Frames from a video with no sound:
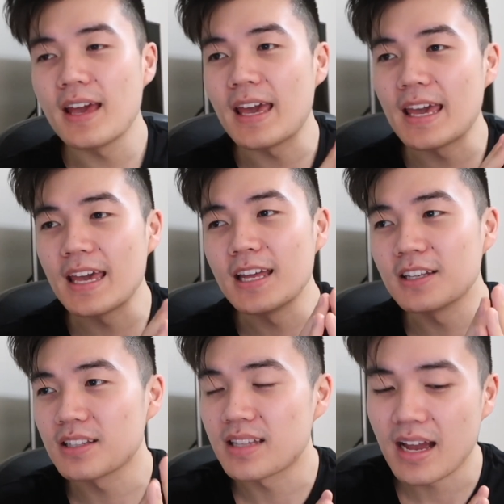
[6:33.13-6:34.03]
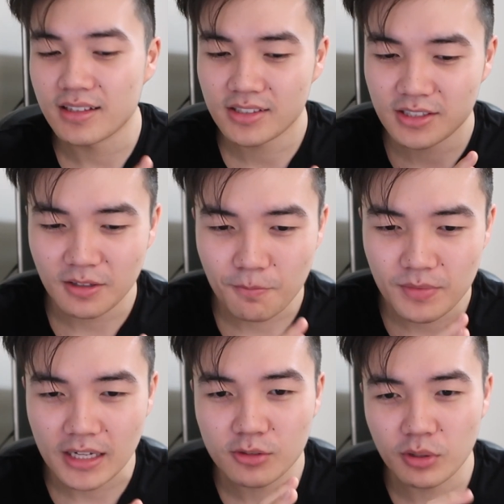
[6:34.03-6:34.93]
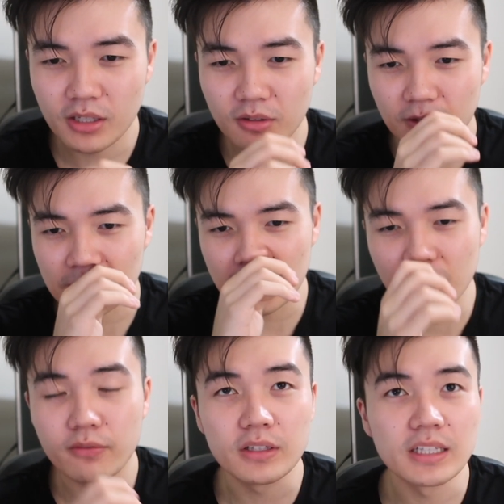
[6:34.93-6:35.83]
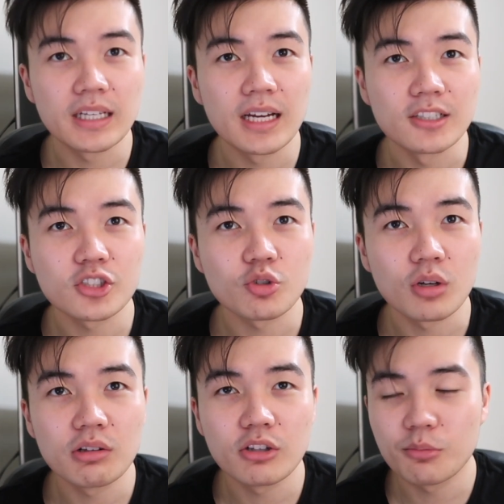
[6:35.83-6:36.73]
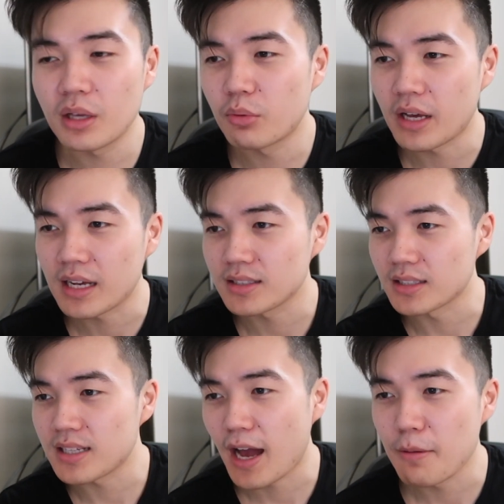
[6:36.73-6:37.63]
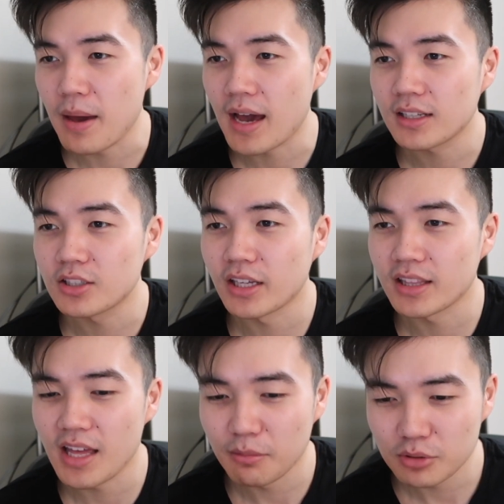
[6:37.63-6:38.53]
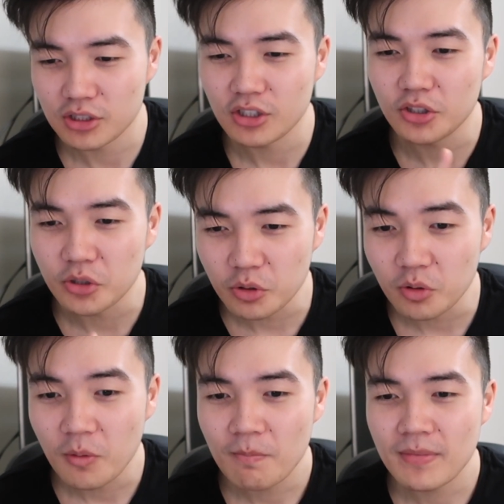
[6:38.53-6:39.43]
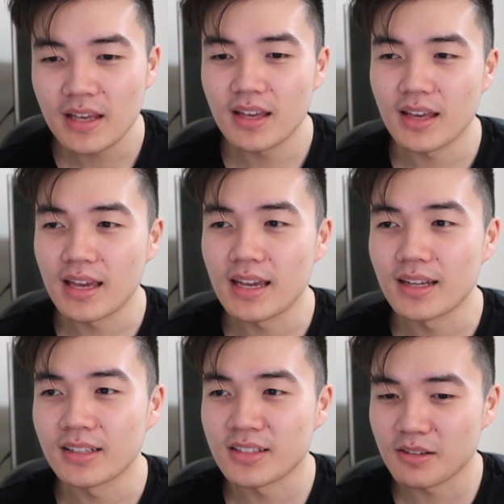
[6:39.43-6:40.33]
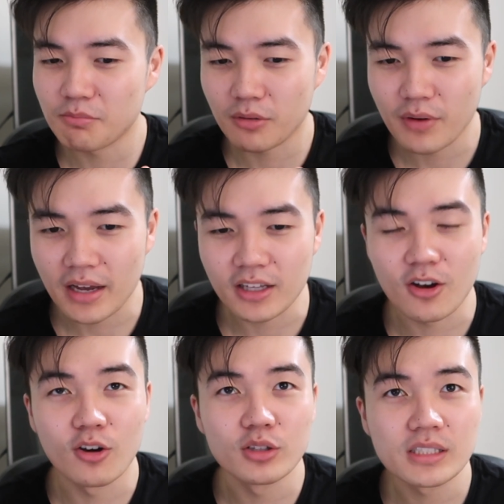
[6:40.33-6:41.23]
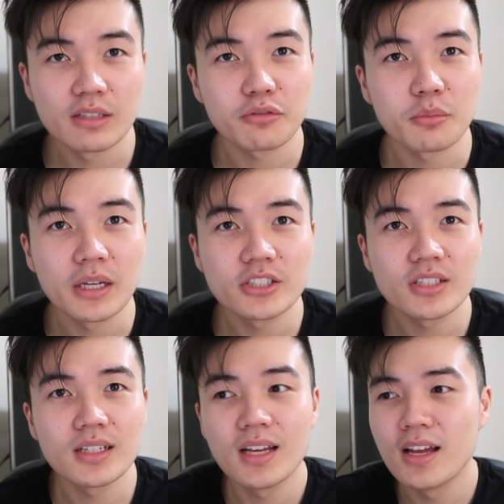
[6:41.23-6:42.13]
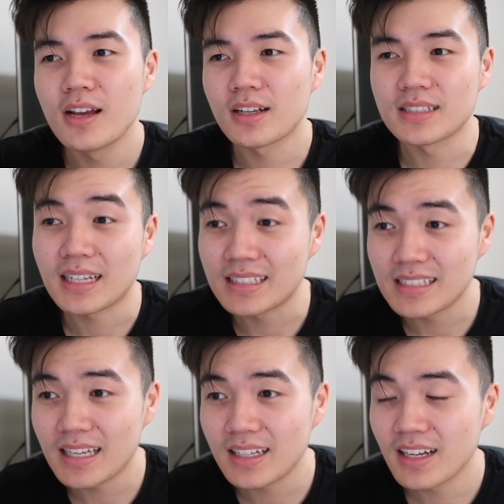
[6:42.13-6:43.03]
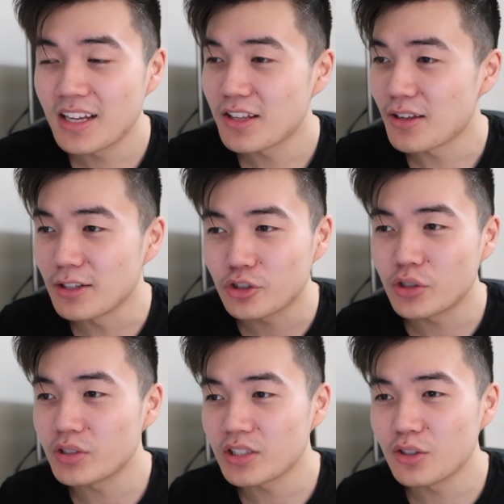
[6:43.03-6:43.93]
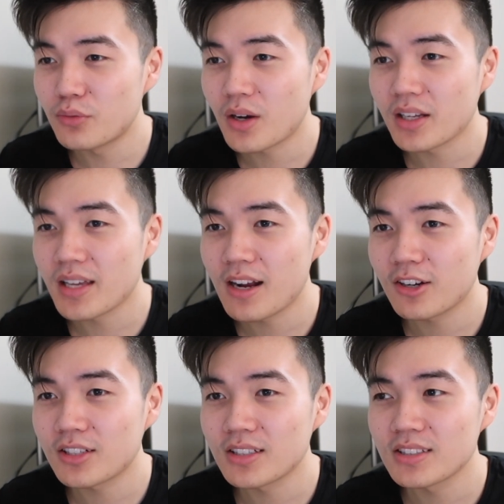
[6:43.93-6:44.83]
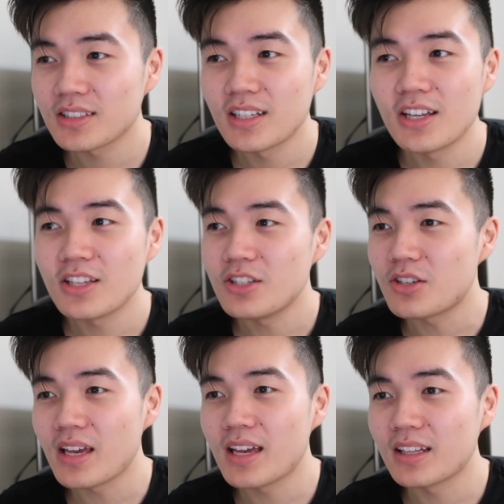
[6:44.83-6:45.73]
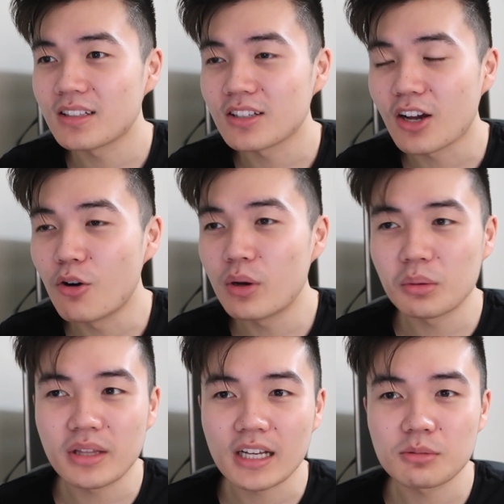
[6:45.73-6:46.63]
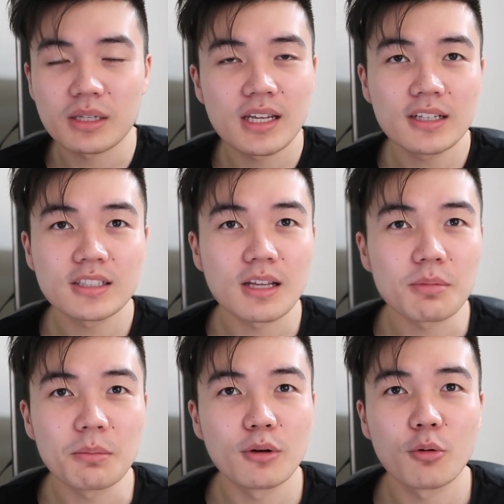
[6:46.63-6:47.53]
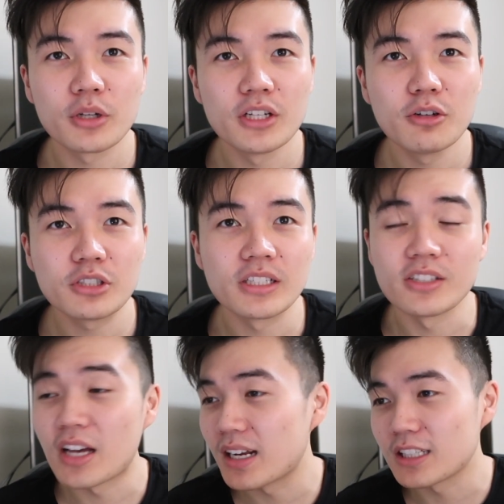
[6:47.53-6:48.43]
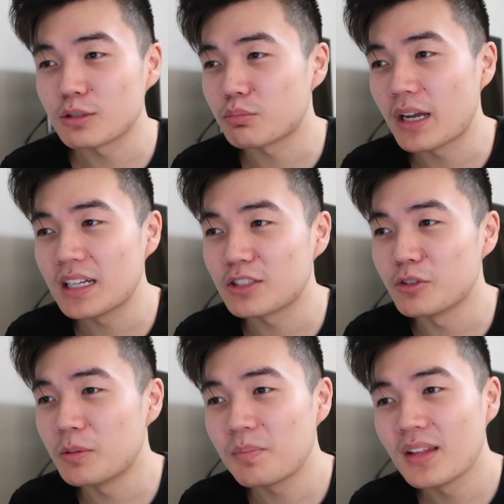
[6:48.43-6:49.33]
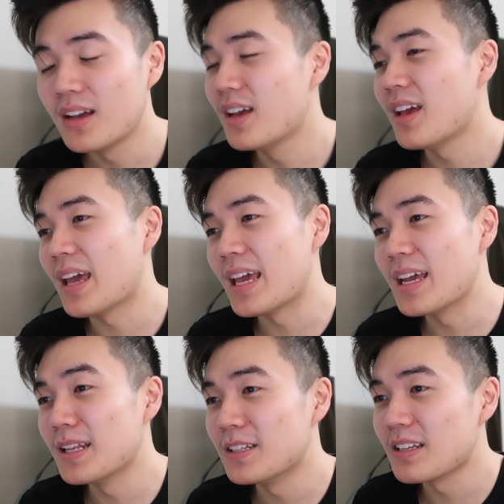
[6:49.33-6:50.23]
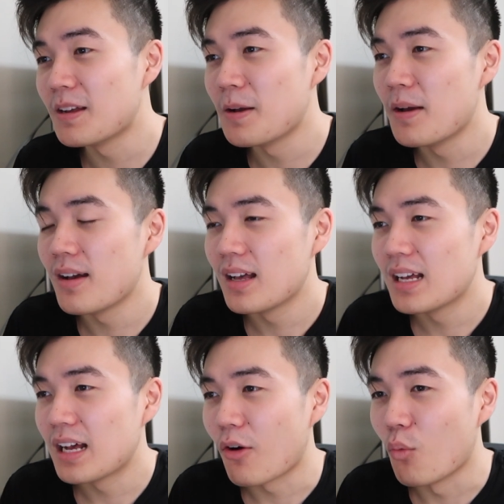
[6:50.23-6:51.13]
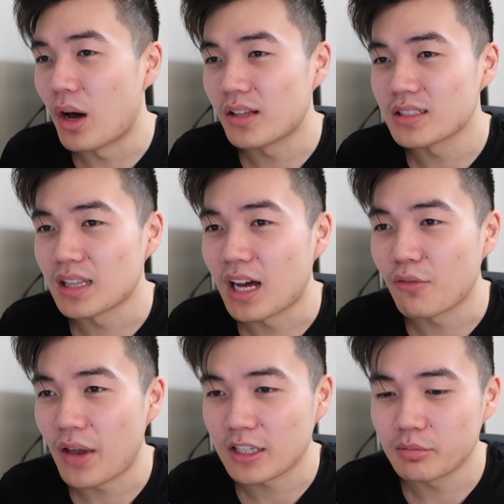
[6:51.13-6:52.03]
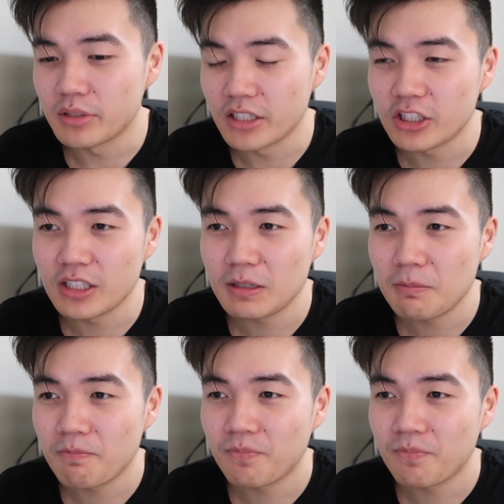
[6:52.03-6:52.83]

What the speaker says: And that's when you can feel it kind of struggle a little bit when it has to tie back to like the MCU and providing all this information. Because like I said, introducing new fucking characters, you can't go in with the expectation that people already know shit. You got to explain it to them. And while there's a lot of exposition,